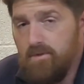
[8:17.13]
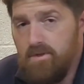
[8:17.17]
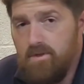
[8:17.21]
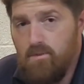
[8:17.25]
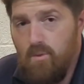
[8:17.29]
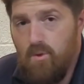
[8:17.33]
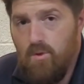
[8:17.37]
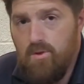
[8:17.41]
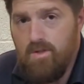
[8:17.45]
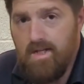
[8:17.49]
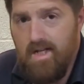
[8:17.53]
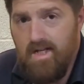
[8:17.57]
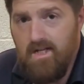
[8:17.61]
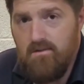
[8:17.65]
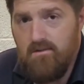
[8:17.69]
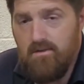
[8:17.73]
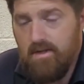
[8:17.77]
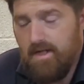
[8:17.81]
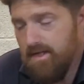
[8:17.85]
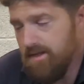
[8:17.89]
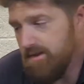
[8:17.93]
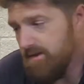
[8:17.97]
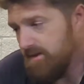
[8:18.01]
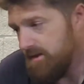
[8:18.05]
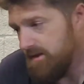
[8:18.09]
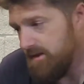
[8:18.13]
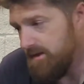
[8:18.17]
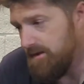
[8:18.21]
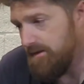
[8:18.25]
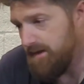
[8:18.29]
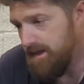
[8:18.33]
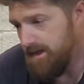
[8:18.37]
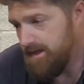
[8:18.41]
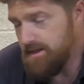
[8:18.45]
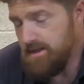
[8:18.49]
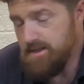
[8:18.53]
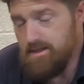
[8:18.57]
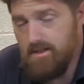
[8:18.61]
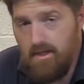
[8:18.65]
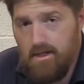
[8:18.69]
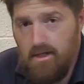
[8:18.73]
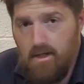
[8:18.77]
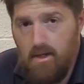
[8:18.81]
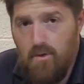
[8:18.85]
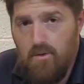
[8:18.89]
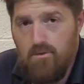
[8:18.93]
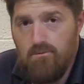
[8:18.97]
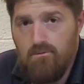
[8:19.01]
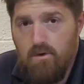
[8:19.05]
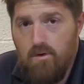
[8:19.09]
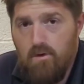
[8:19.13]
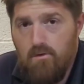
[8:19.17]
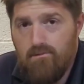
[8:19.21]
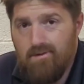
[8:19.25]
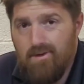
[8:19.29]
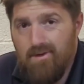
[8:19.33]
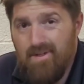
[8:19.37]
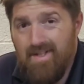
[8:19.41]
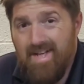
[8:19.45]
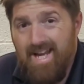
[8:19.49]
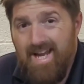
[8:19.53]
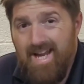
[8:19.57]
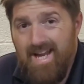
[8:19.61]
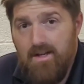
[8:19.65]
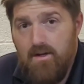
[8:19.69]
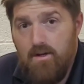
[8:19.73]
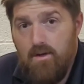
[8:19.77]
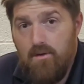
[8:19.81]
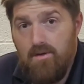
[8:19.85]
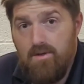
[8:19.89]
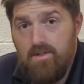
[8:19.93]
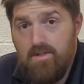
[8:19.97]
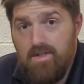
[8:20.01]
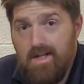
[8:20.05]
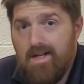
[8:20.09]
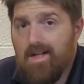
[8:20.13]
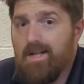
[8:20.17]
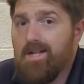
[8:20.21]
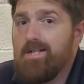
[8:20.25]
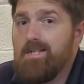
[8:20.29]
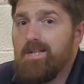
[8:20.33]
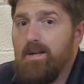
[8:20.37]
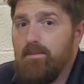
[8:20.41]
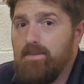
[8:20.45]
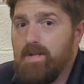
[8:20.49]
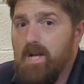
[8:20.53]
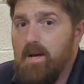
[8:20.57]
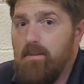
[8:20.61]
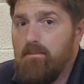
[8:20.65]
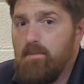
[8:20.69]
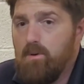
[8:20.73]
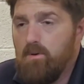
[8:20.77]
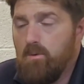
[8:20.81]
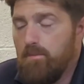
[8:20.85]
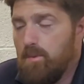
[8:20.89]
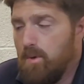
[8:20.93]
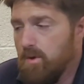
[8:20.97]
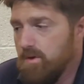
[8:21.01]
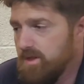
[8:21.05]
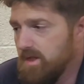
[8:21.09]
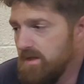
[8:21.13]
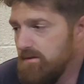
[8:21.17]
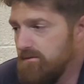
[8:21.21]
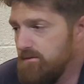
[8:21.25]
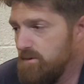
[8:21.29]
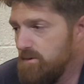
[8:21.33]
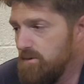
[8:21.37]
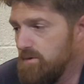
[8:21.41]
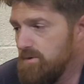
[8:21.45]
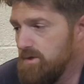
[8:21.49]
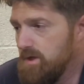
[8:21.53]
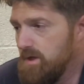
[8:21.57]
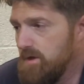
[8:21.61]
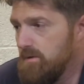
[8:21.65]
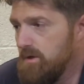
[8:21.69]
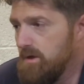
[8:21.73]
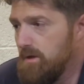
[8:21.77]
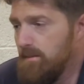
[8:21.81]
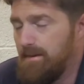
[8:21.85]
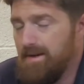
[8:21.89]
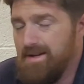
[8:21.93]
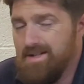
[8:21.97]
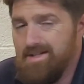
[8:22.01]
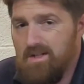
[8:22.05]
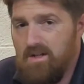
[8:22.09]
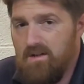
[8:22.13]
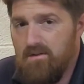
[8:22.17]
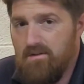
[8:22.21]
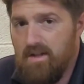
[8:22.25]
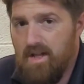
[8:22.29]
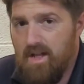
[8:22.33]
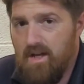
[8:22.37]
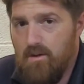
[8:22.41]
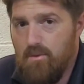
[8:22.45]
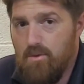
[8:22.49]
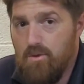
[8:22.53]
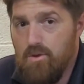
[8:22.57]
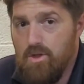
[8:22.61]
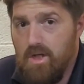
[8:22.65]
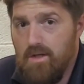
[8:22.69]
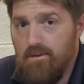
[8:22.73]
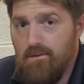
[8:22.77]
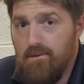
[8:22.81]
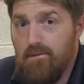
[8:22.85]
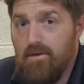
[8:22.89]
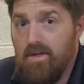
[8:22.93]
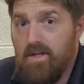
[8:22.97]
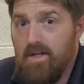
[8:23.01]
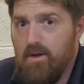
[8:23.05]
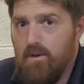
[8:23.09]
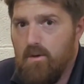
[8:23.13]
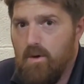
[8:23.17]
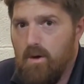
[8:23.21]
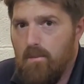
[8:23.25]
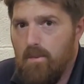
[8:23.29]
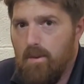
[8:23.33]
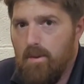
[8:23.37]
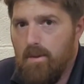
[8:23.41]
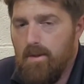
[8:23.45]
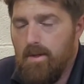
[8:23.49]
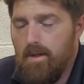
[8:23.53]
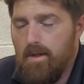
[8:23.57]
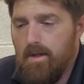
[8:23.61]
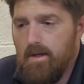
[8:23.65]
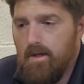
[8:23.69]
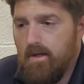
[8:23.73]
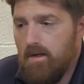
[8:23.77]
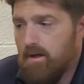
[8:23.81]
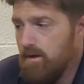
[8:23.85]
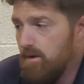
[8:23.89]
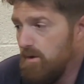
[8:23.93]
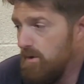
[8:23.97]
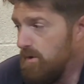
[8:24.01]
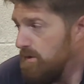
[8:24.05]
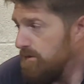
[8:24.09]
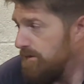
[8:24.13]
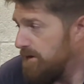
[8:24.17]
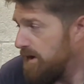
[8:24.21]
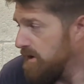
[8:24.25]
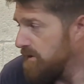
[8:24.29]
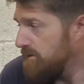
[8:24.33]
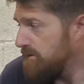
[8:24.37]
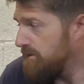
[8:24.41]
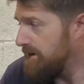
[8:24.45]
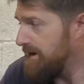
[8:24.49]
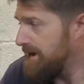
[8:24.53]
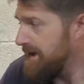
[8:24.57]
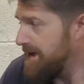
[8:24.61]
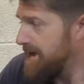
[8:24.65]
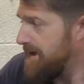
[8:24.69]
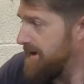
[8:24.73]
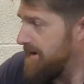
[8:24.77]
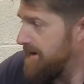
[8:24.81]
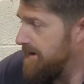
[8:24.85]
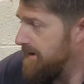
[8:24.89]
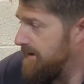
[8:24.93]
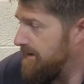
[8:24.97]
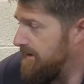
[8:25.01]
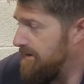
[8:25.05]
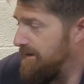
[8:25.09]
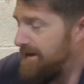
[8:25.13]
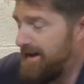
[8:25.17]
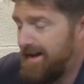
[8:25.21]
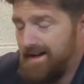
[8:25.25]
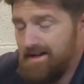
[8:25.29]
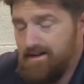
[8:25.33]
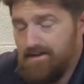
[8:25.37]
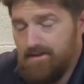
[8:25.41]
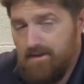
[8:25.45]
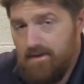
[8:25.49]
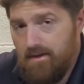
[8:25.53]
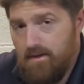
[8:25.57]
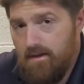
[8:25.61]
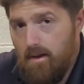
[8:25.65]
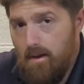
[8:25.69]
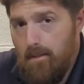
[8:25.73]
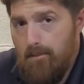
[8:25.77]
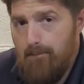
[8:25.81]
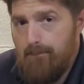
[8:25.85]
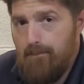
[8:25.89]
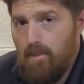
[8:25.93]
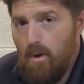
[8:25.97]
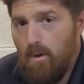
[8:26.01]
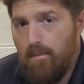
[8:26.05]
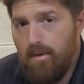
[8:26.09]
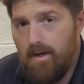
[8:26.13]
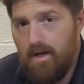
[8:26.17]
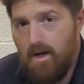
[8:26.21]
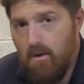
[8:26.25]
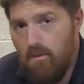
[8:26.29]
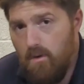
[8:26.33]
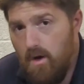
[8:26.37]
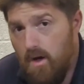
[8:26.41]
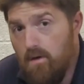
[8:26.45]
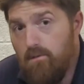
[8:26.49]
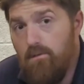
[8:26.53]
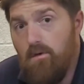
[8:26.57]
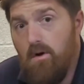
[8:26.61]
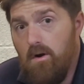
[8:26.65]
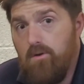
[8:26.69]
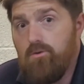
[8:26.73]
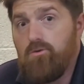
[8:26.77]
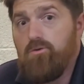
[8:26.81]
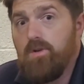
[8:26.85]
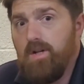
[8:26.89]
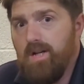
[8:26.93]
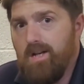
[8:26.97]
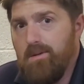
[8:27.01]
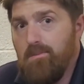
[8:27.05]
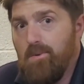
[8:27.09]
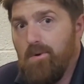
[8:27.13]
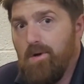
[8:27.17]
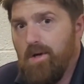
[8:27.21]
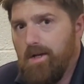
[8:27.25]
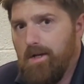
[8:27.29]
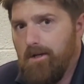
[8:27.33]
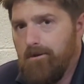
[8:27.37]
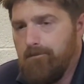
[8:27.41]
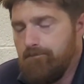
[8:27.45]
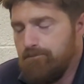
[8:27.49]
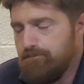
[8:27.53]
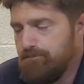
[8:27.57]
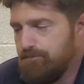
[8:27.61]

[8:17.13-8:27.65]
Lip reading: So what's next for this? This is going to go on the rolling road again on the 2nd of September, booked in for. So a couple of days after that we should have a video up of hopefully that popping out over 180 brake.